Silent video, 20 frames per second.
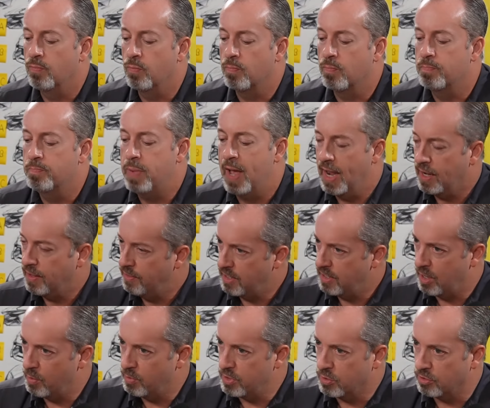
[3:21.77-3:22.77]
back in the
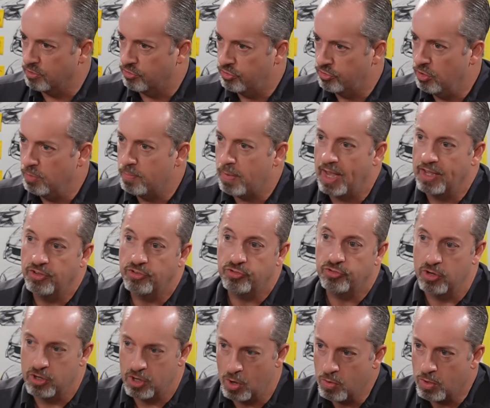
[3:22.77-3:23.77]
day when you could still buy
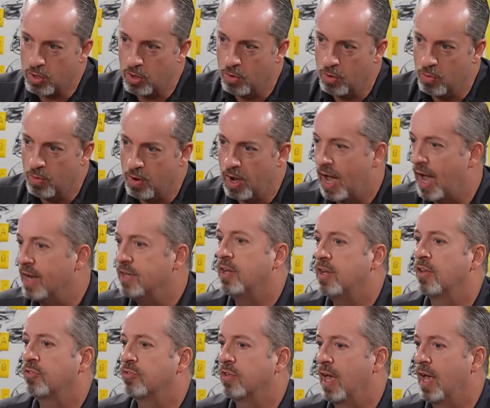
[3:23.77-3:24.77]
Sunoco
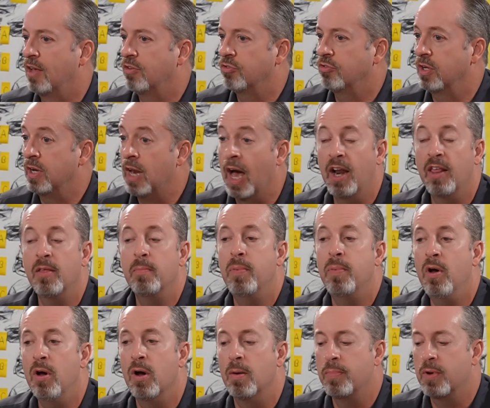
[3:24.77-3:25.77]
high-test gasoline out of the
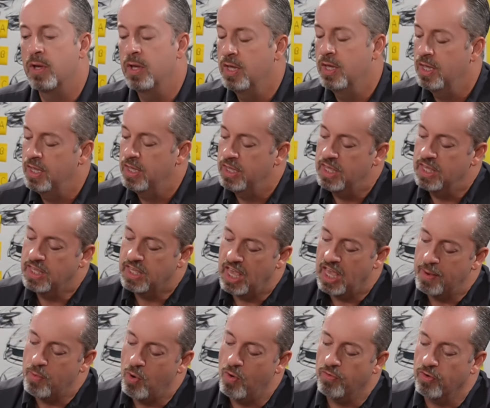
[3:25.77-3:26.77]
pump, he
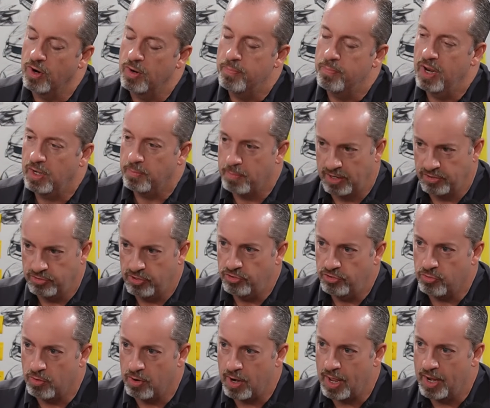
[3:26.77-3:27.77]
came over and picked my
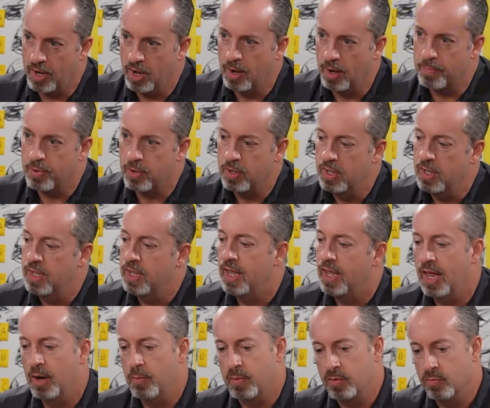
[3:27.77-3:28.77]
sister and I up.
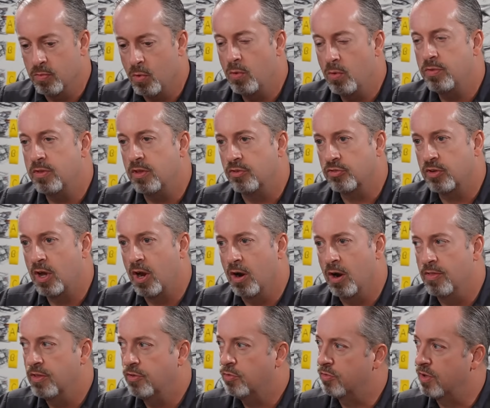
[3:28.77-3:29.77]
And we rode in this
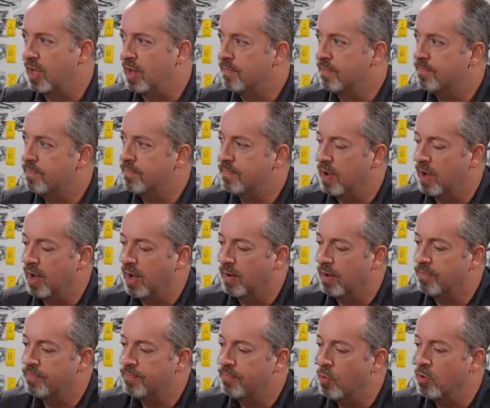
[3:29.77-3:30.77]
car. This was a
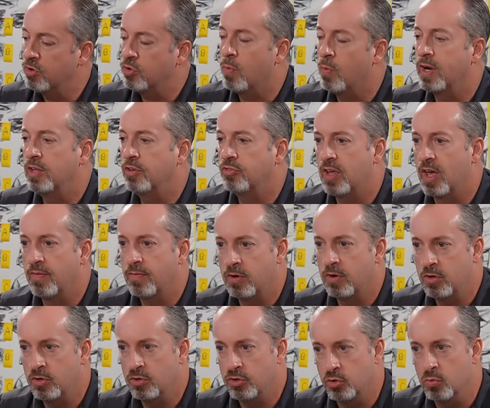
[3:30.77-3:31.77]

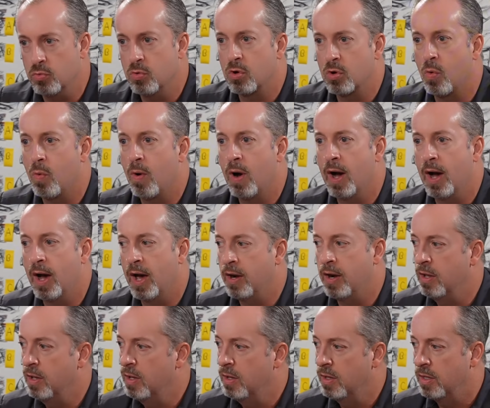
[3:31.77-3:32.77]
427 dual
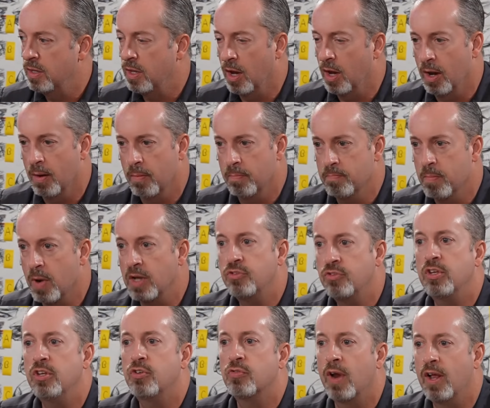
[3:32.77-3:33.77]
quad
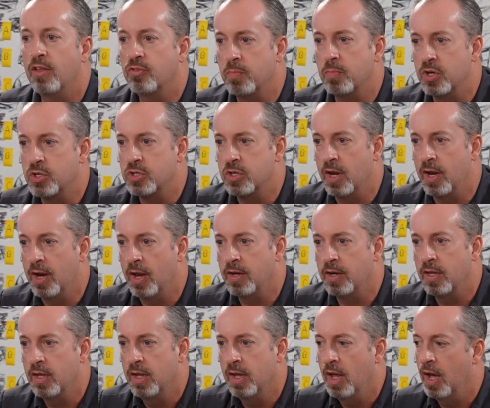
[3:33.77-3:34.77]
Muncie transmission in it.
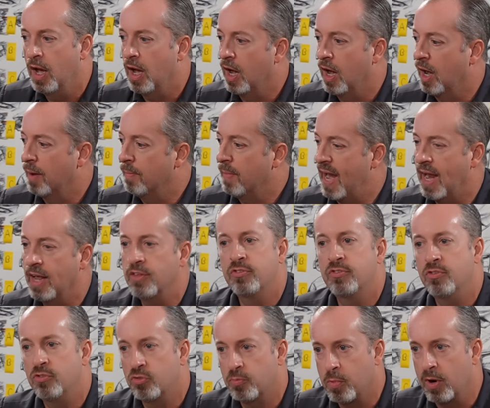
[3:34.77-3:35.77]

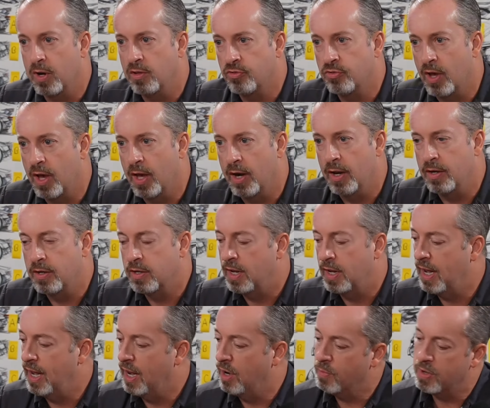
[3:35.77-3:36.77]
Anson sprints on it,
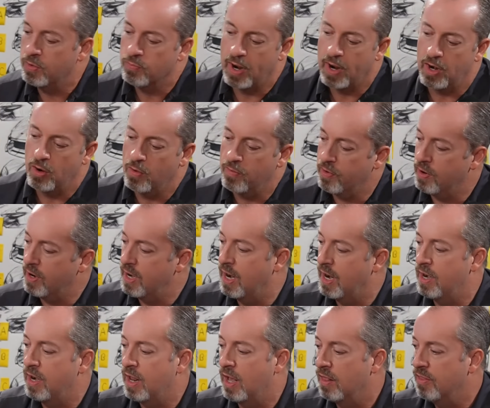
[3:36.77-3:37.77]
and we ran over,
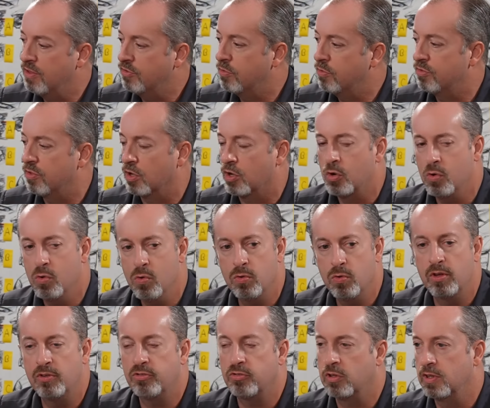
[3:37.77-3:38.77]
and this was the
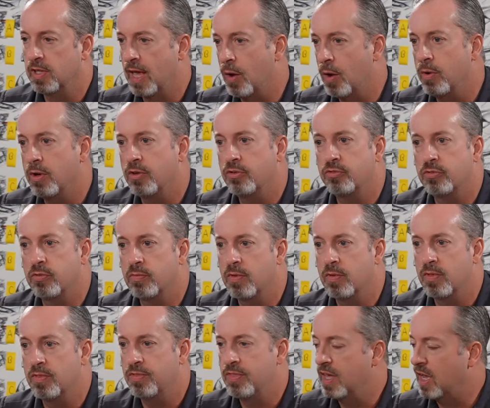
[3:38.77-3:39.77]
coolest, loudest
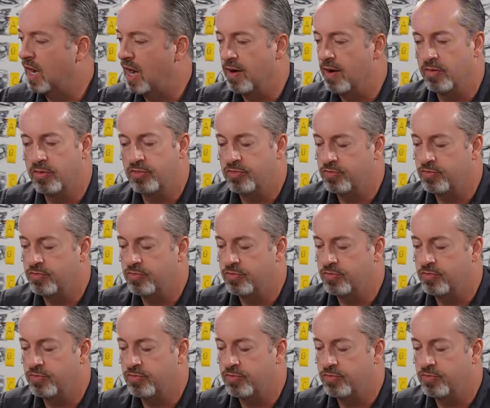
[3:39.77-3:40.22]
thing I'd ever.